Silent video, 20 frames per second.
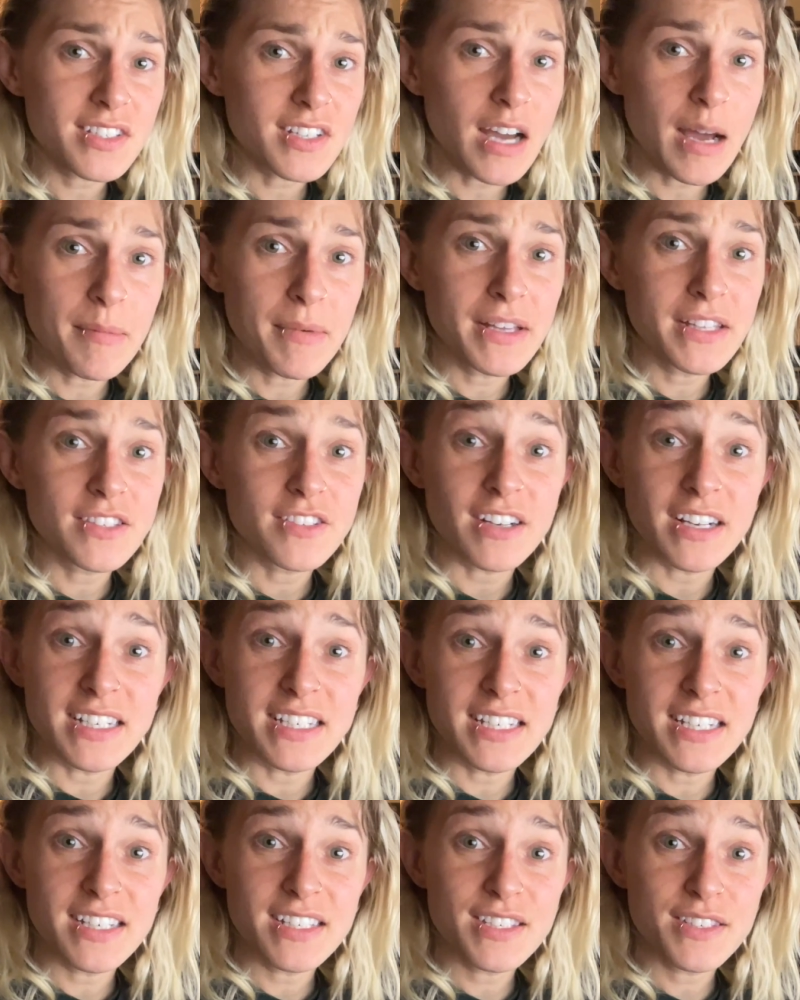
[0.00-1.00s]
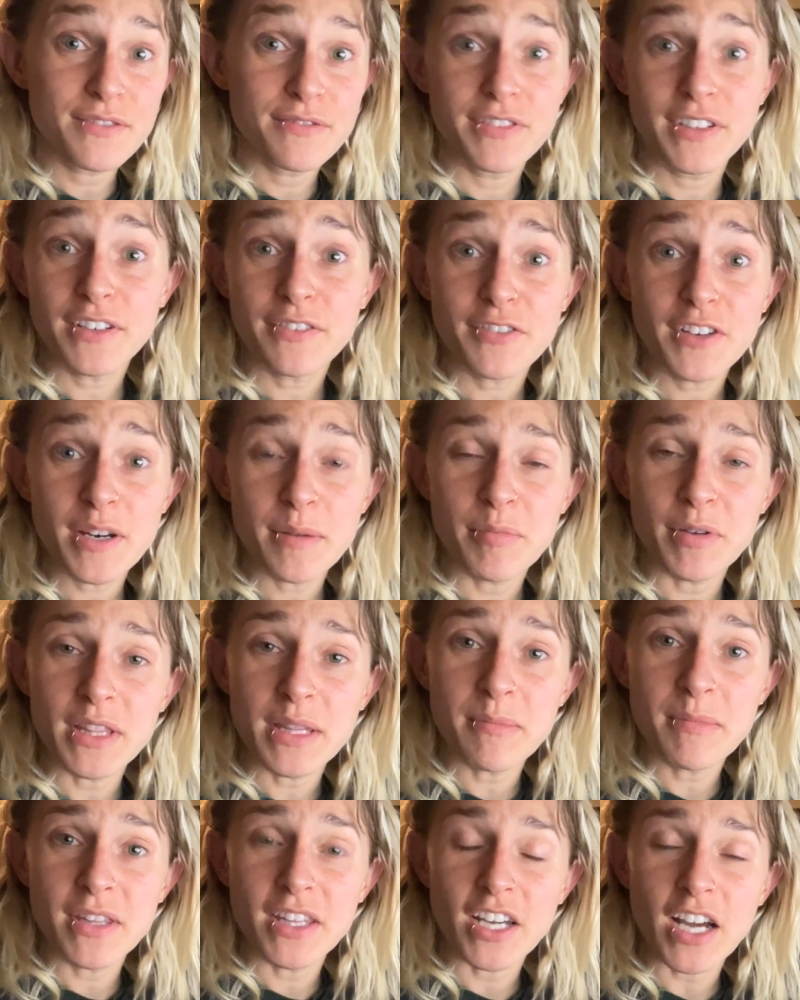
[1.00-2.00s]
comments, or ideas, feel free to put
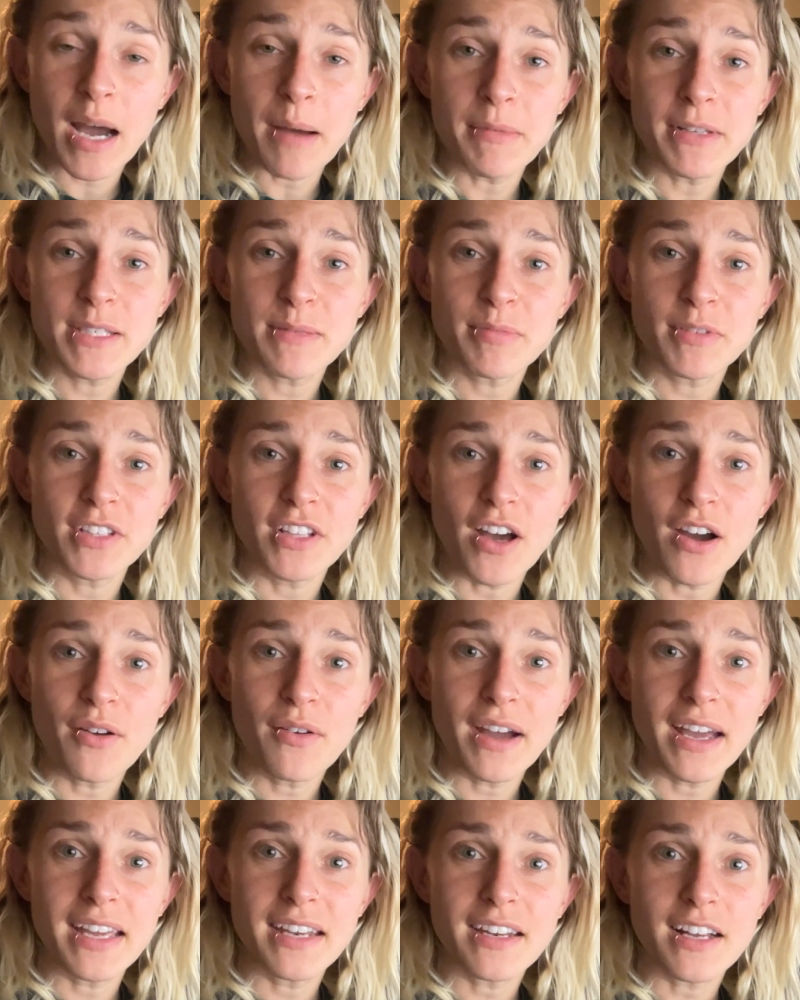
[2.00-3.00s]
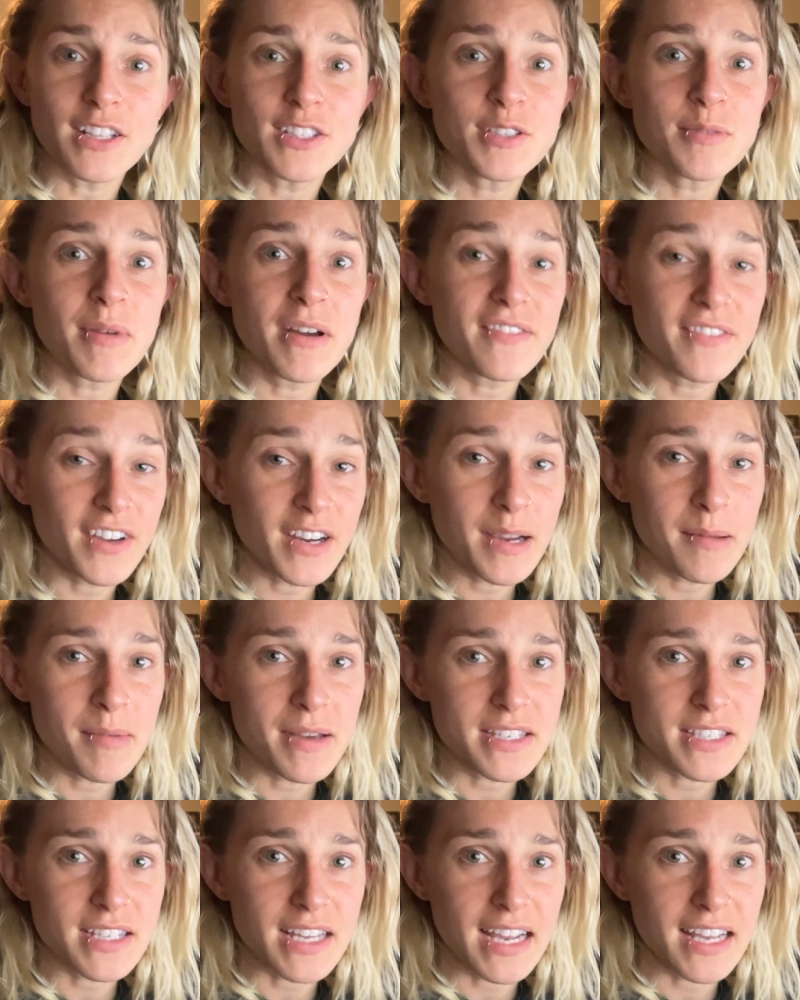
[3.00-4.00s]
them in the comments below and I'll do my very
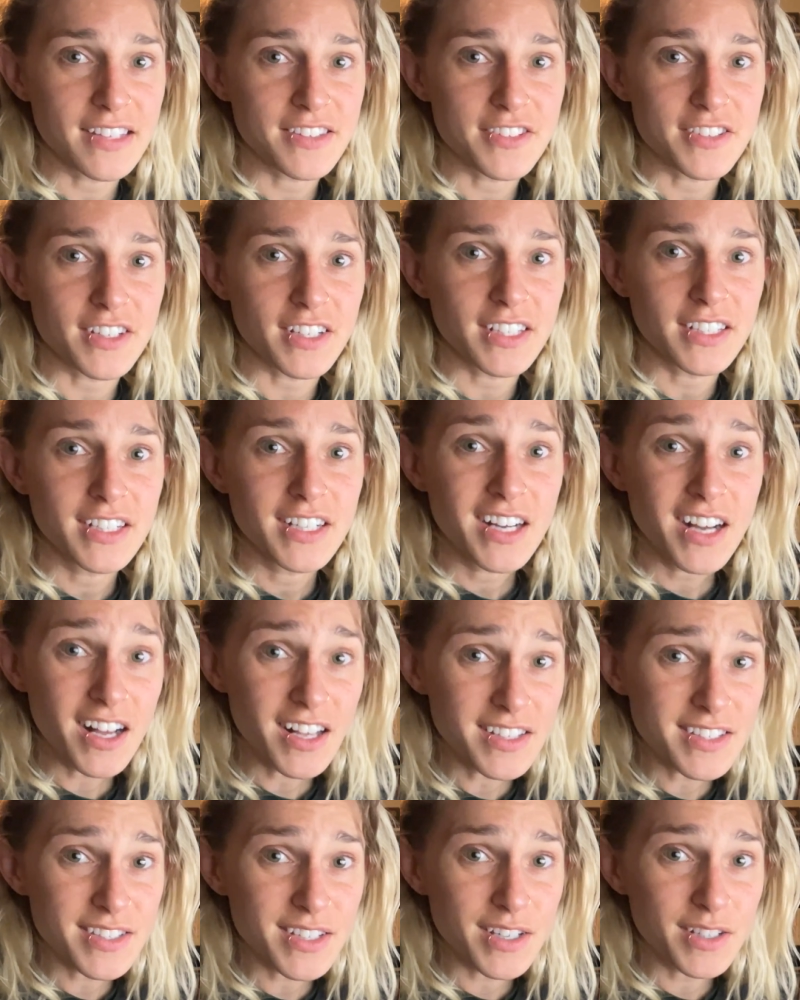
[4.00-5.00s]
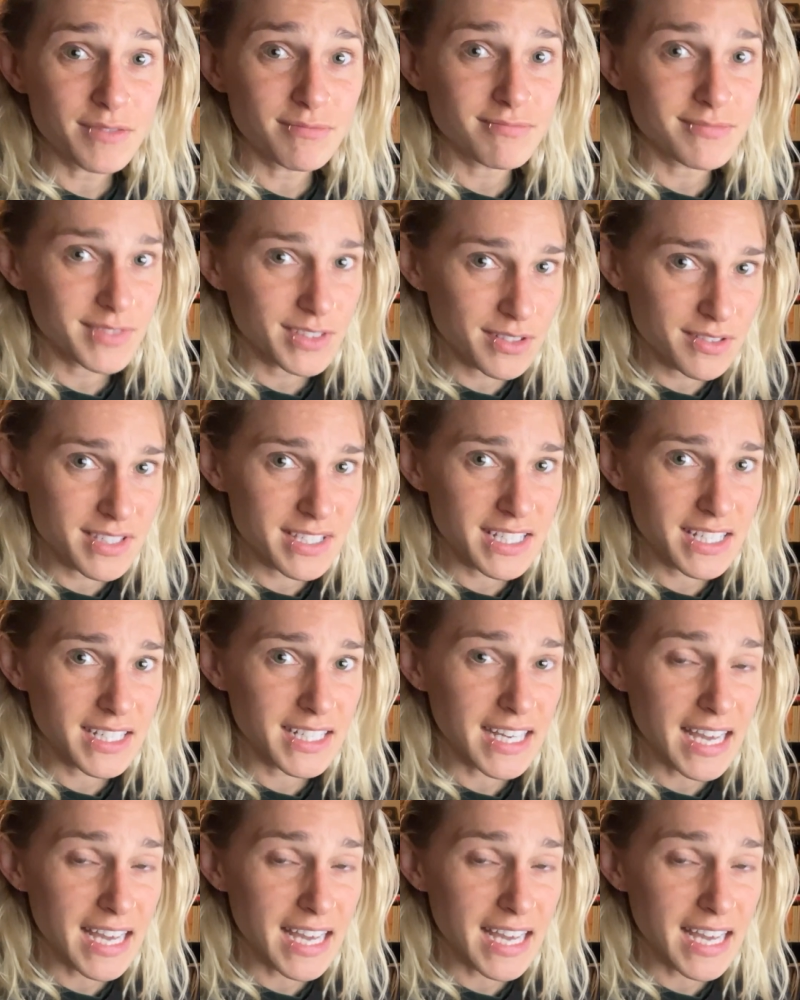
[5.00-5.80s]
best to answer. Also, Lucia